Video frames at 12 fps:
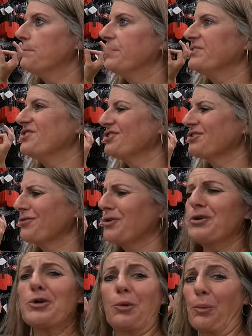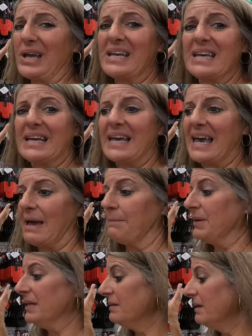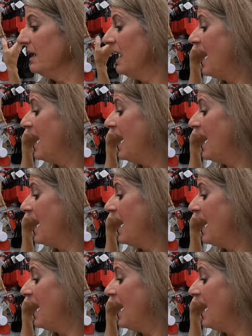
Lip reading: but just for your weekend camping,